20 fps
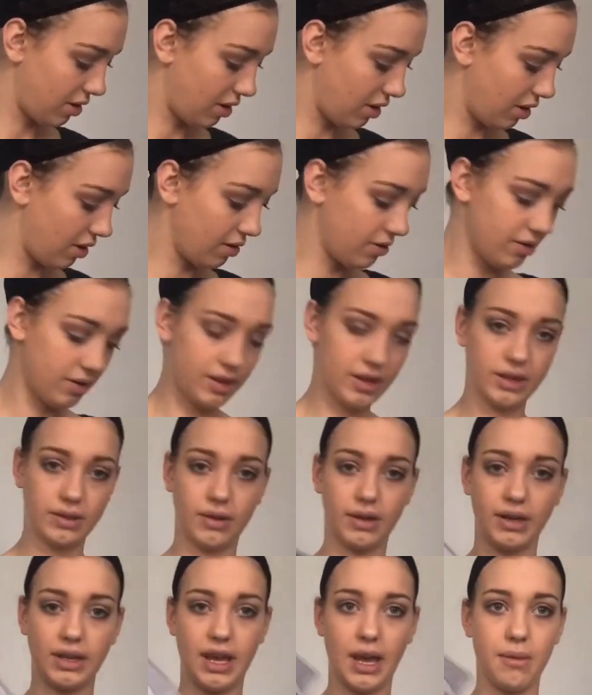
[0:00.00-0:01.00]
Oh, this
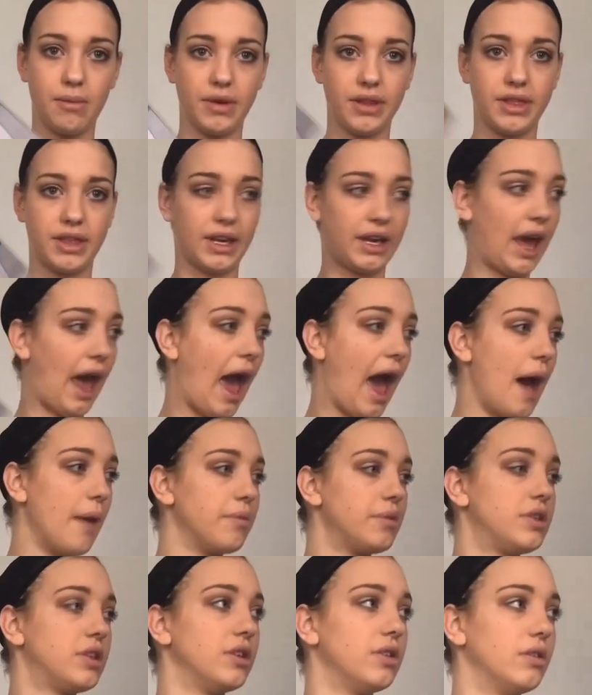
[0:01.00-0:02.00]
one came with the
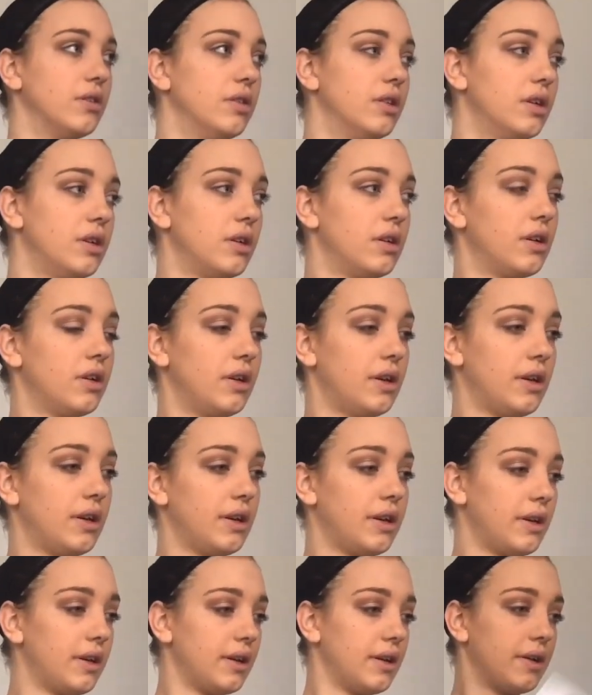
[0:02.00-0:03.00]
cap too.
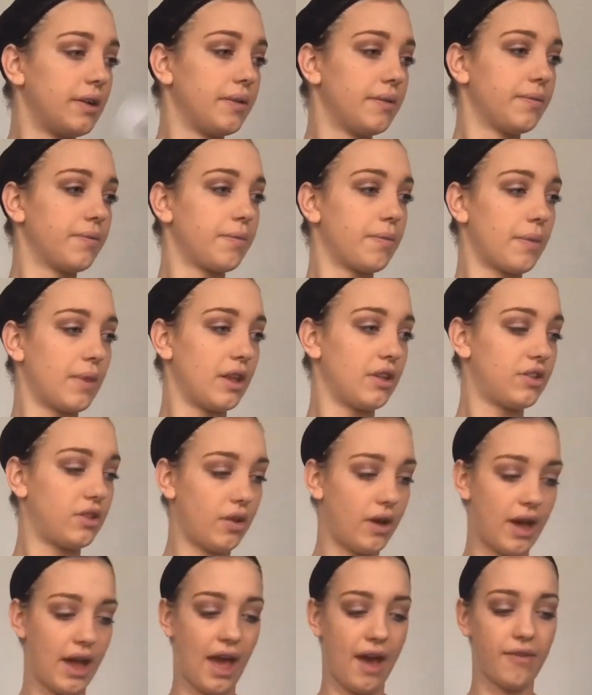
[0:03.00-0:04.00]

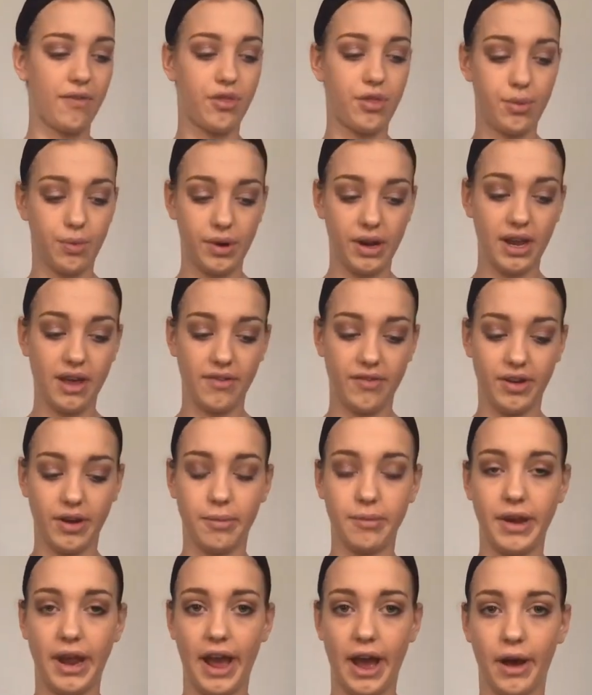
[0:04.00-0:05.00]
So I have 3 of
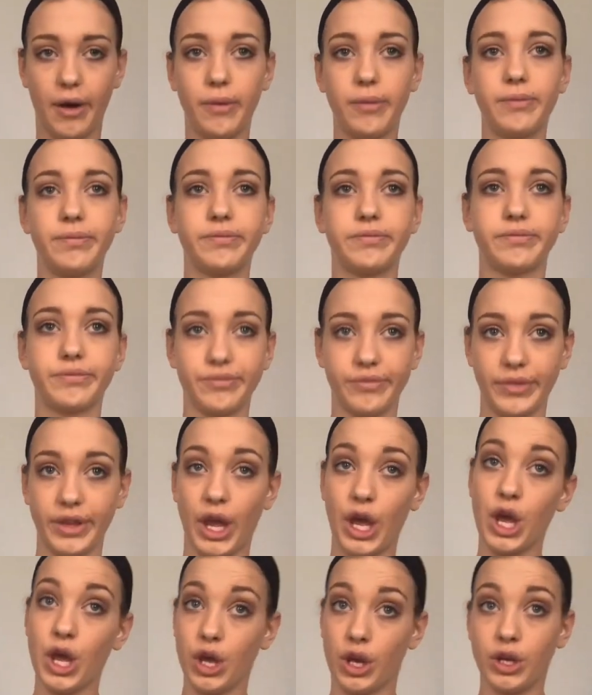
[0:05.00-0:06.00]
them now.
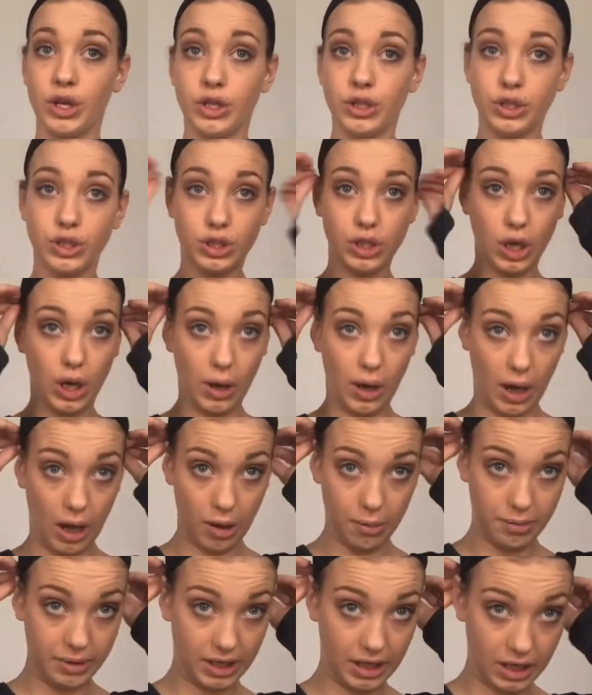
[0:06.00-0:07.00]
So
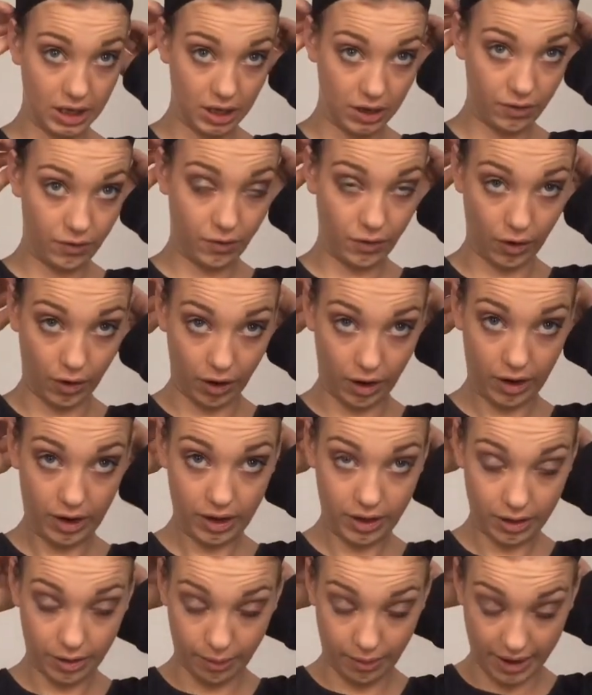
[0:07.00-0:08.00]
I'll be good for
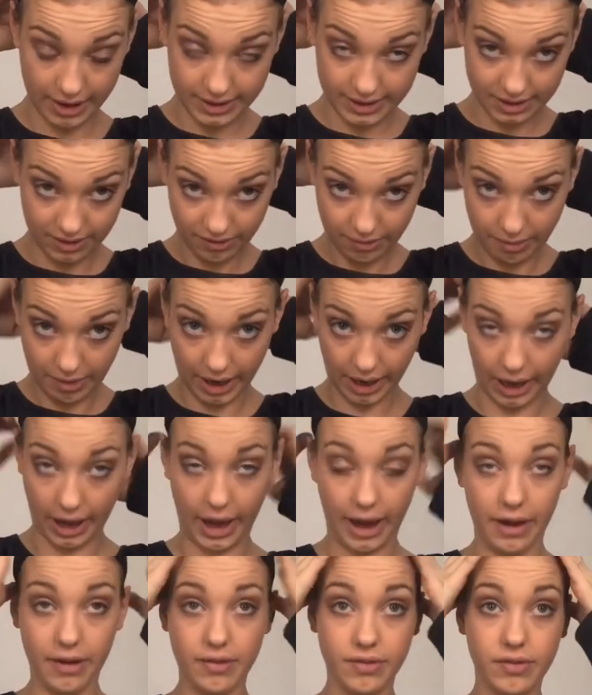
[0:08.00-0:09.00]
the rest of my
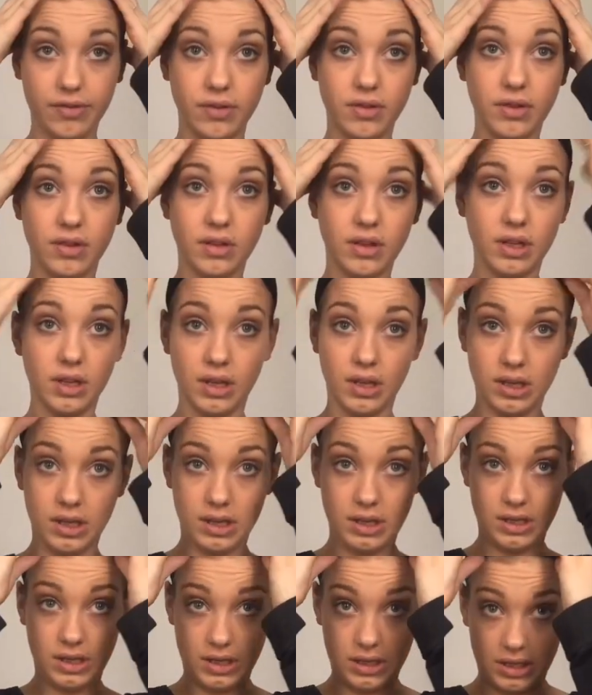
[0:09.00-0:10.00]
life.
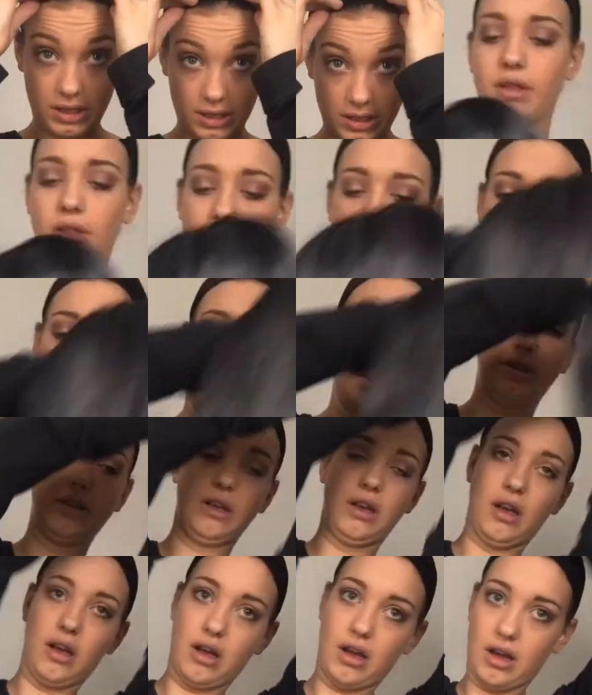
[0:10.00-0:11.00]
This
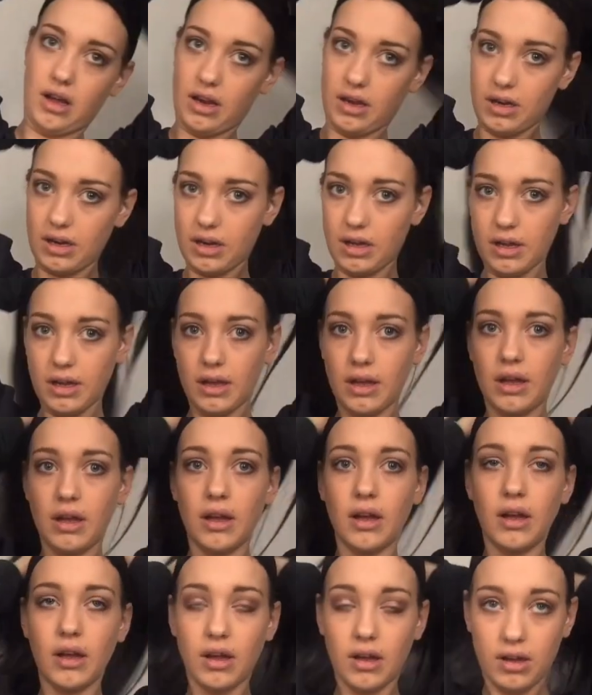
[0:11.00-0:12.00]
on.
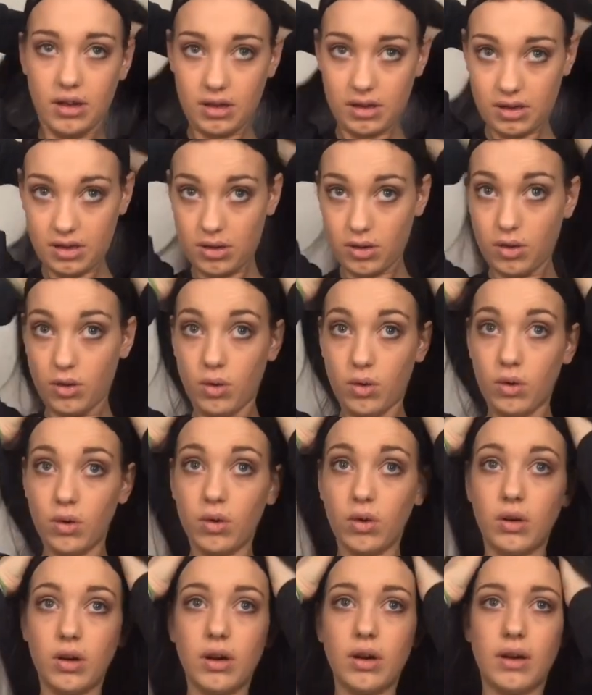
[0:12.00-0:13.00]

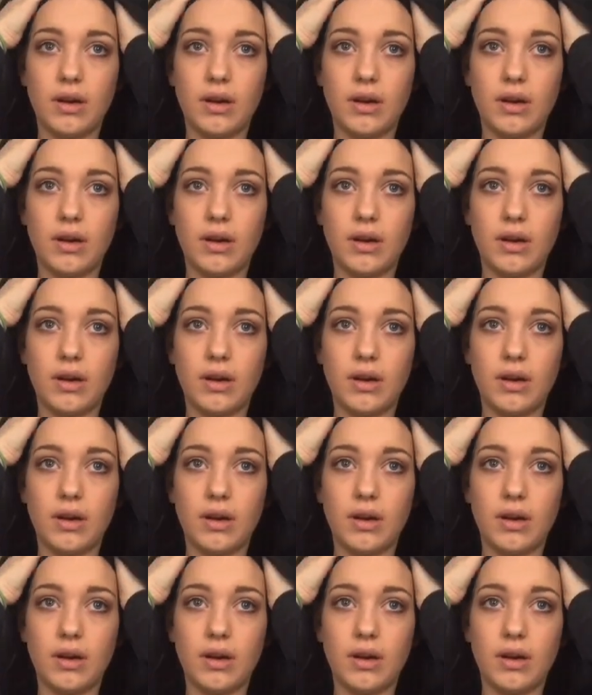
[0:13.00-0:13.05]
Whew.